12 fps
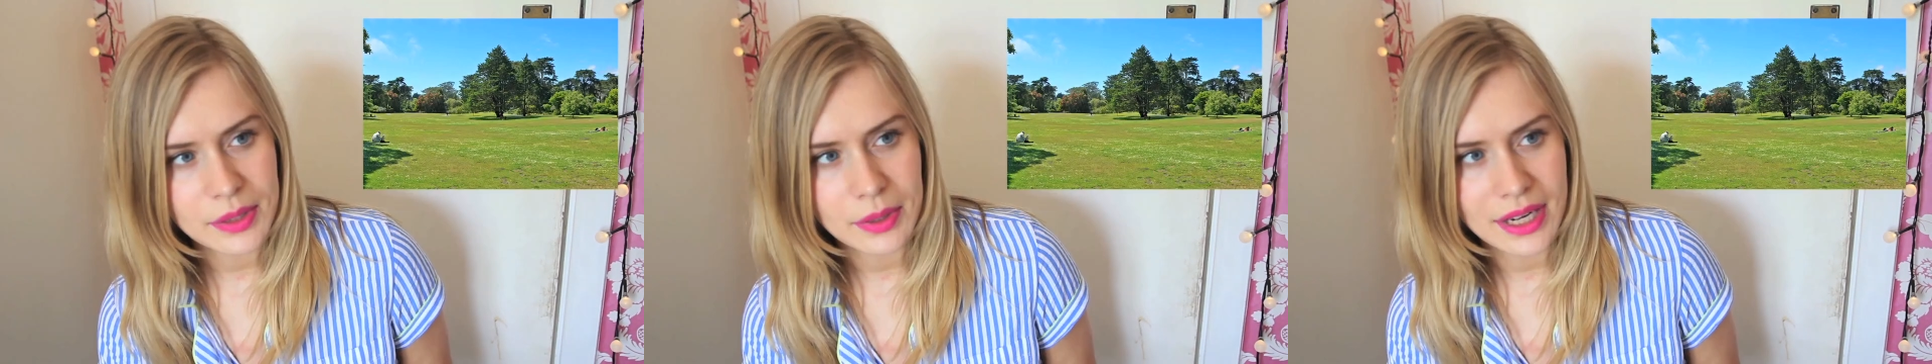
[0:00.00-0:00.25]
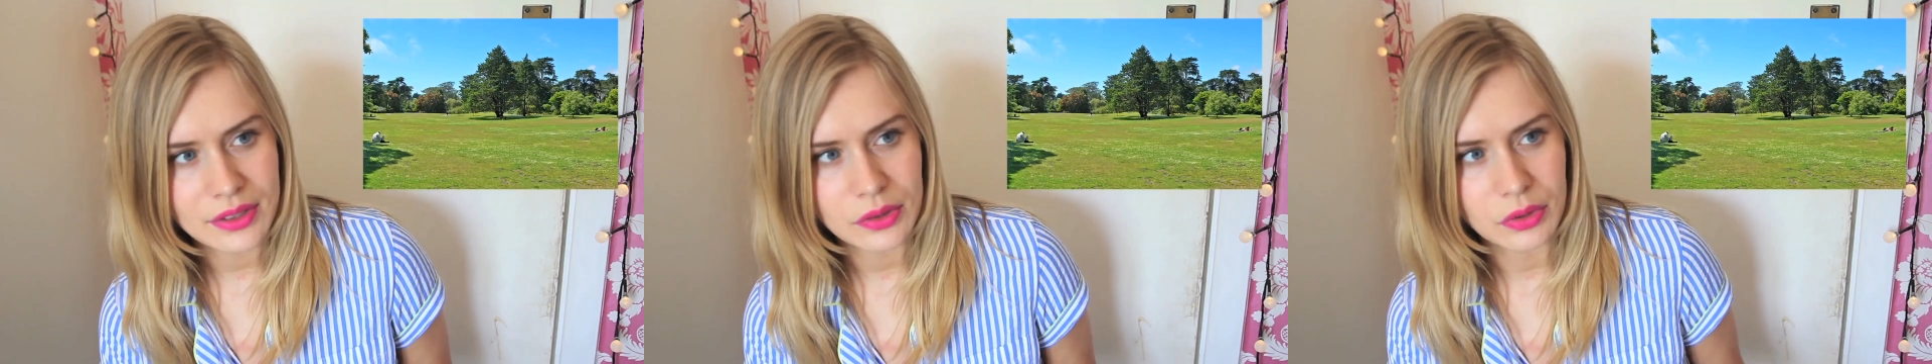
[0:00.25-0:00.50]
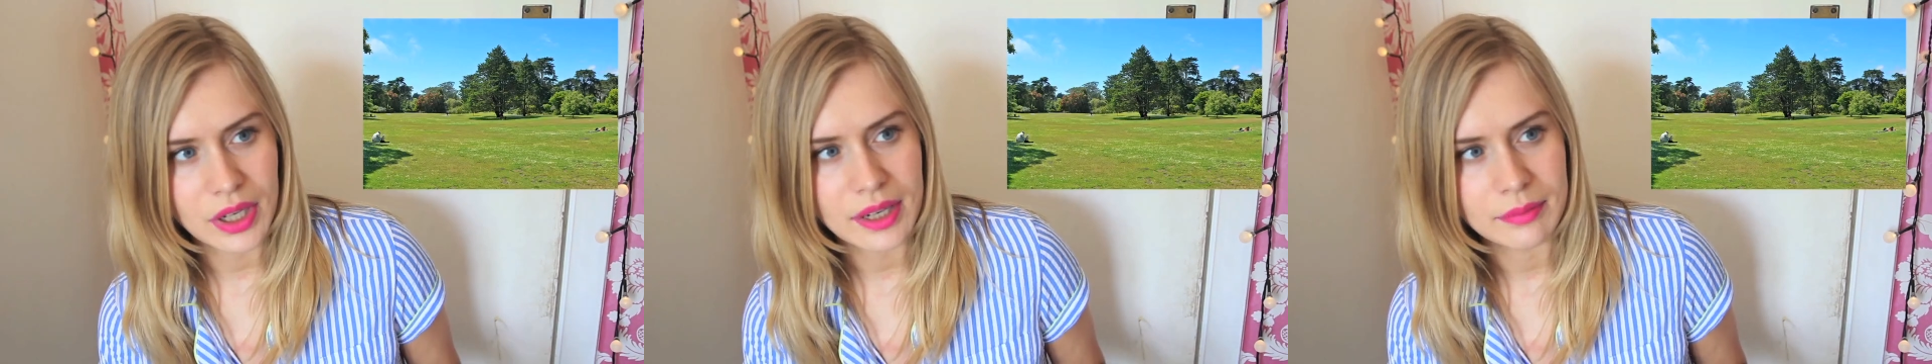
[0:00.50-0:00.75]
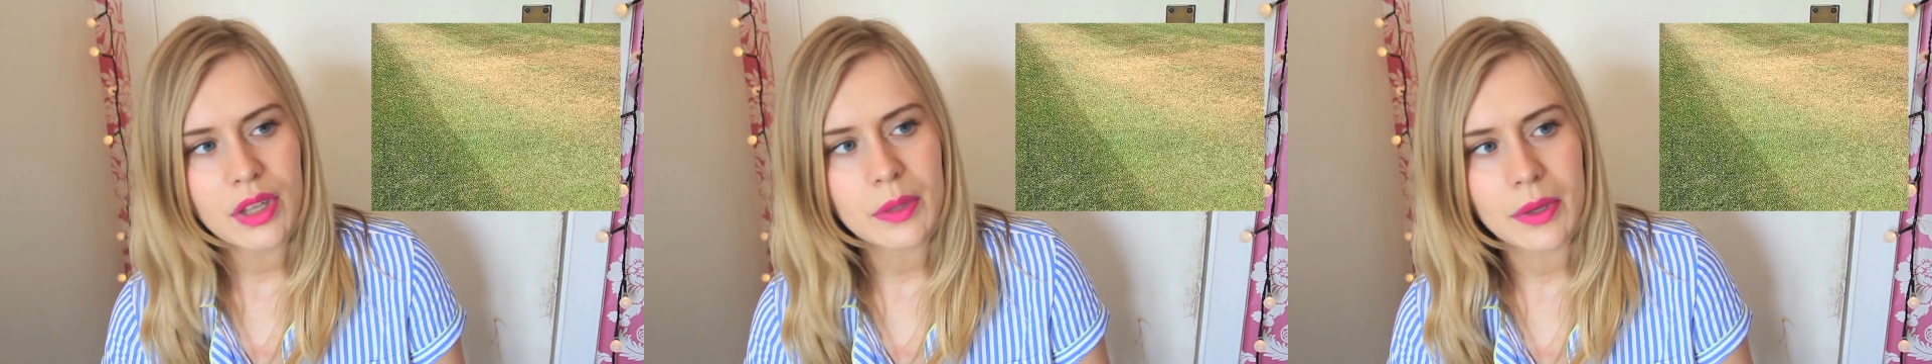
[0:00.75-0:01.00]
This one has a
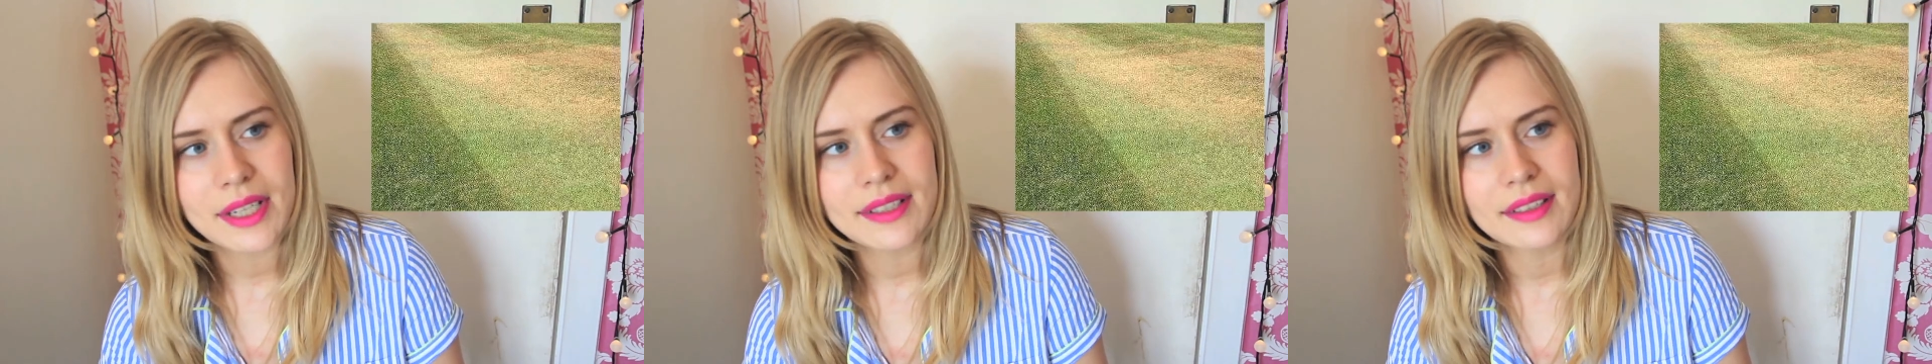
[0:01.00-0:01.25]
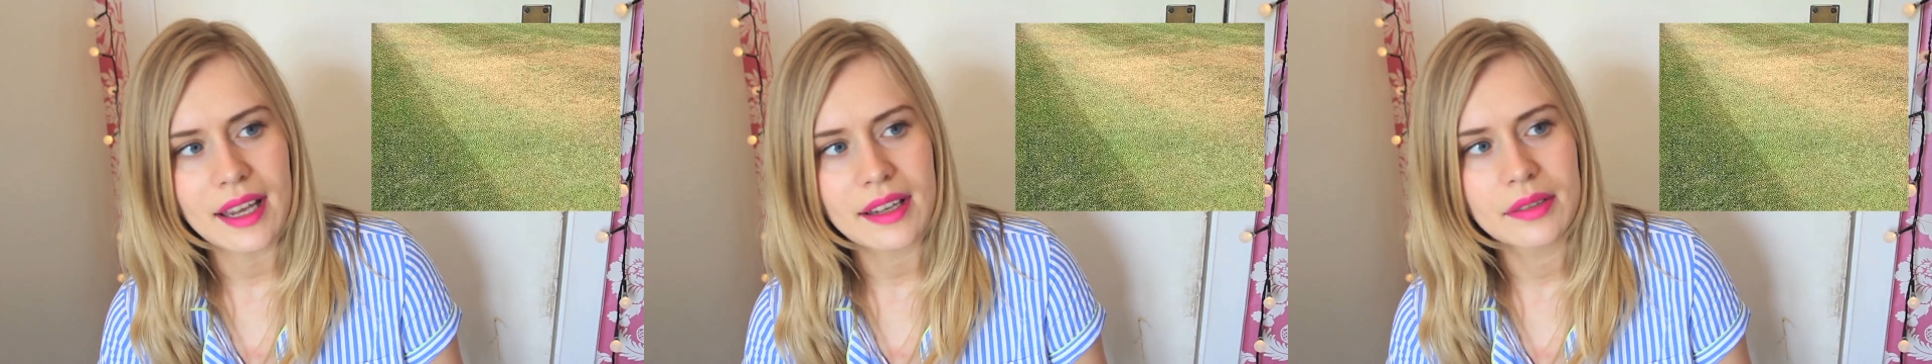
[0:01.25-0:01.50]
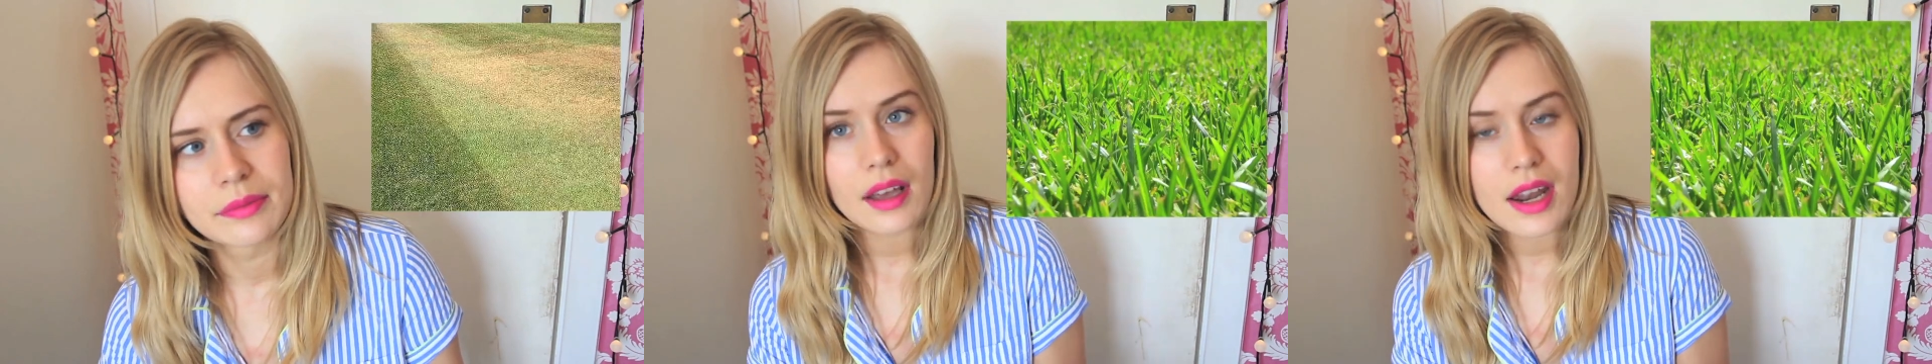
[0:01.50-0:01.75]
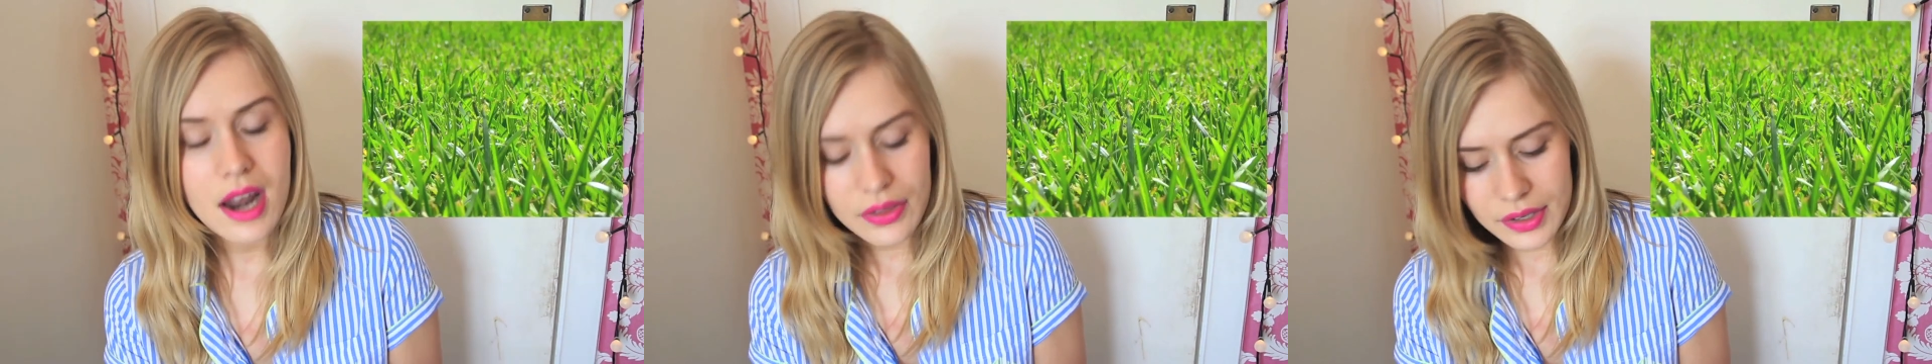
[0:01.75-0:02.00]
tree. This one is dead.
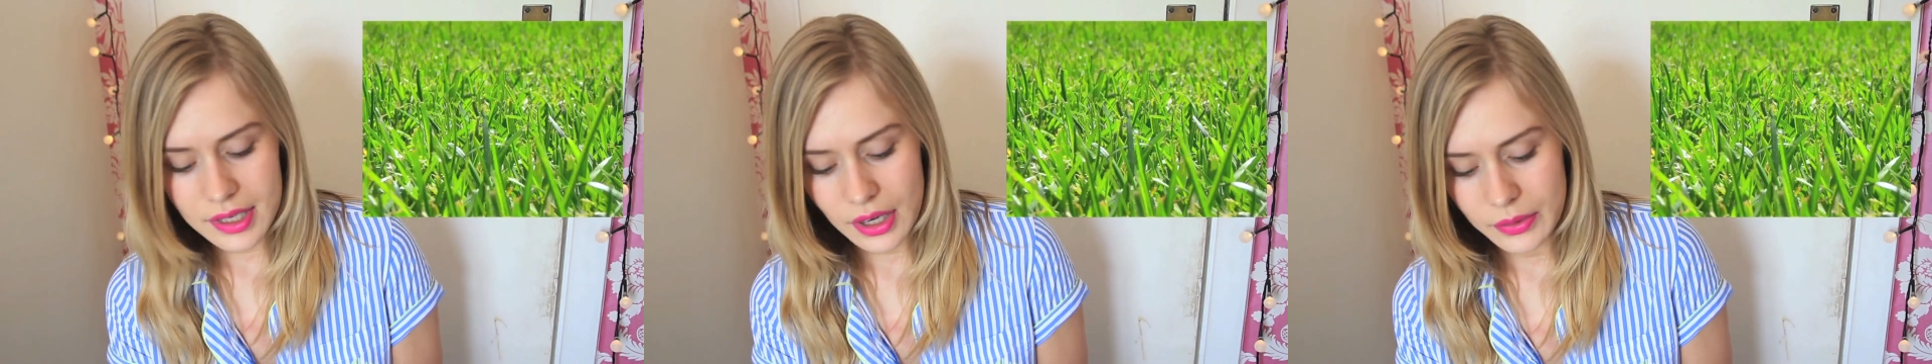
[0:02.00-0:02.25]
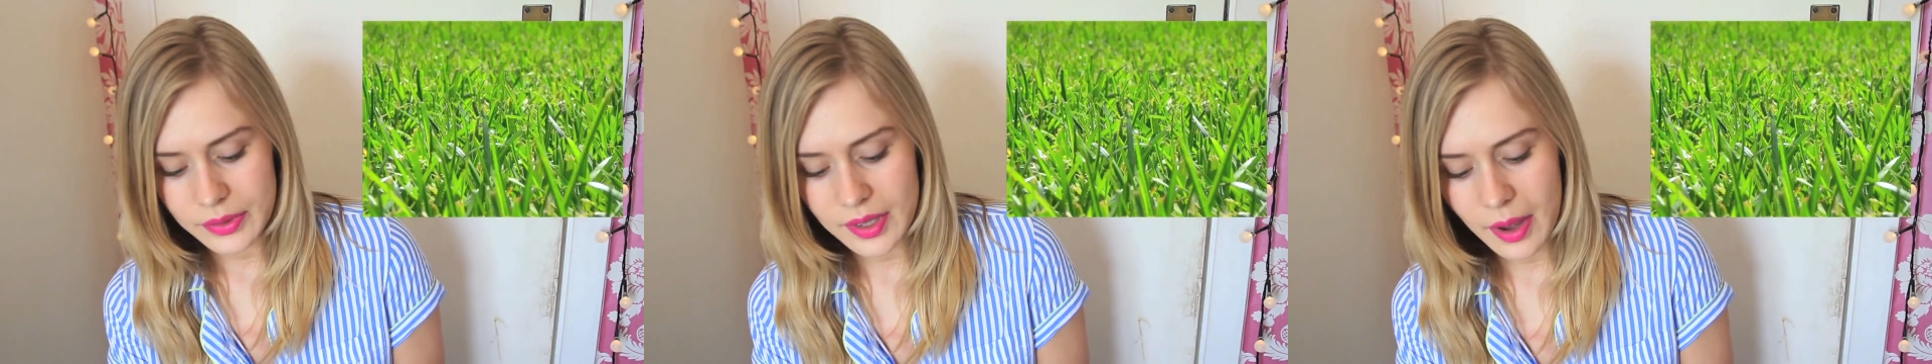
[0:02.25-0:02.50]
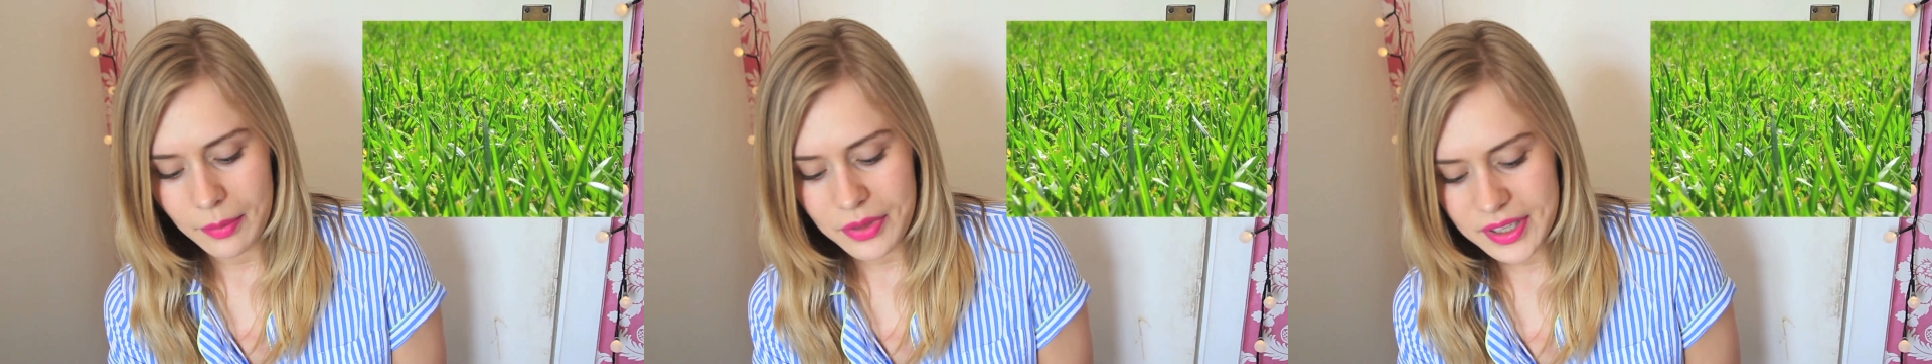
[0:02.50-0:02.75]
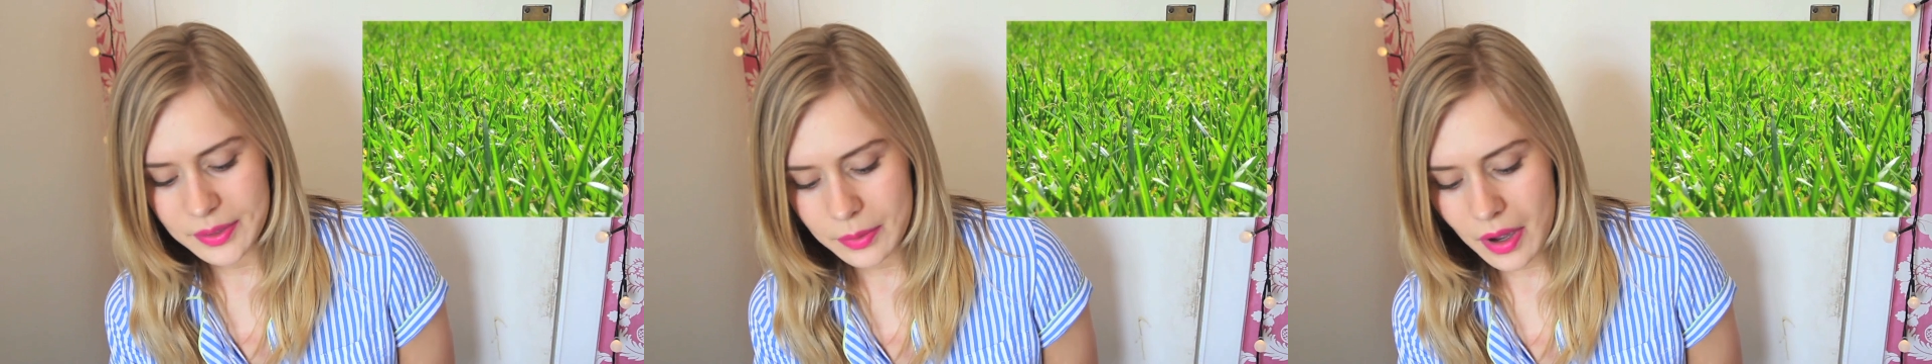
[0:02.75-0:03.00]
Another close-up.
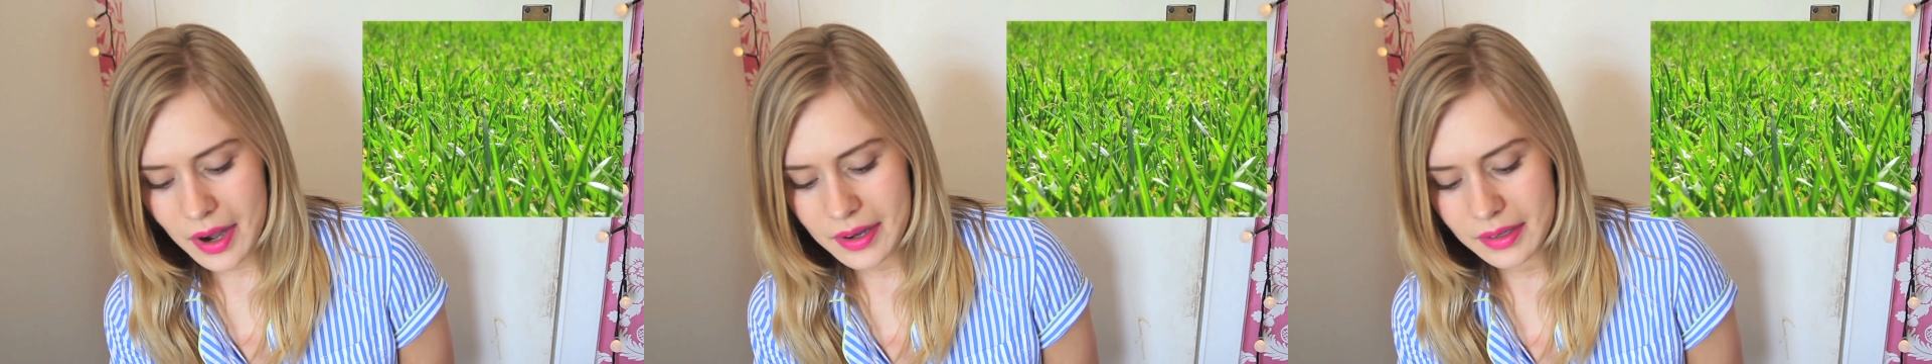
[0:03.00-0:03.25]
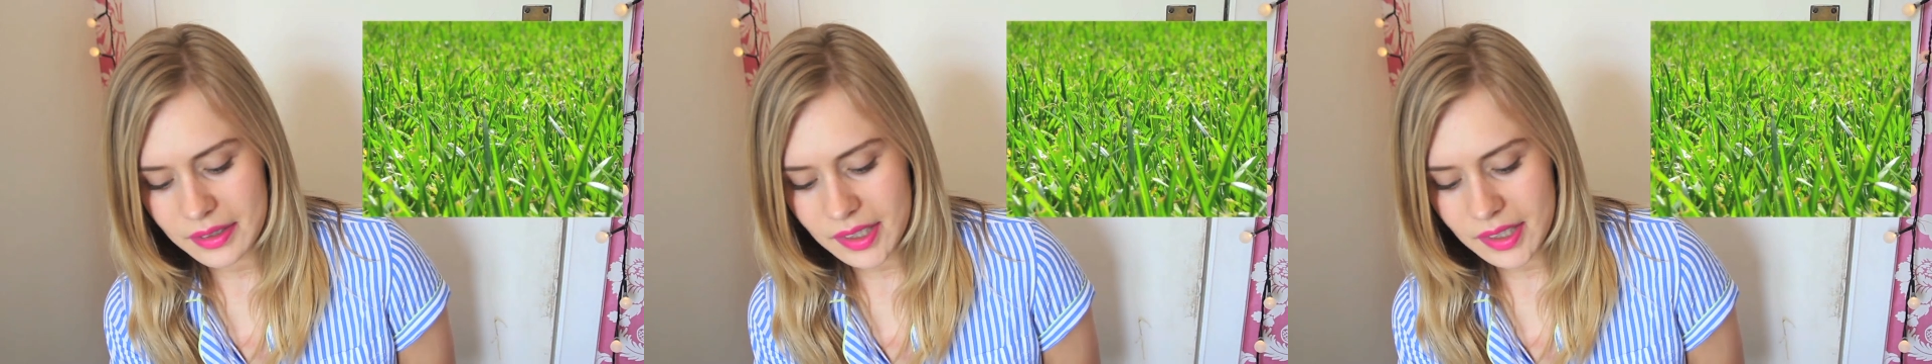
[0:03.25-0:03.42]
This one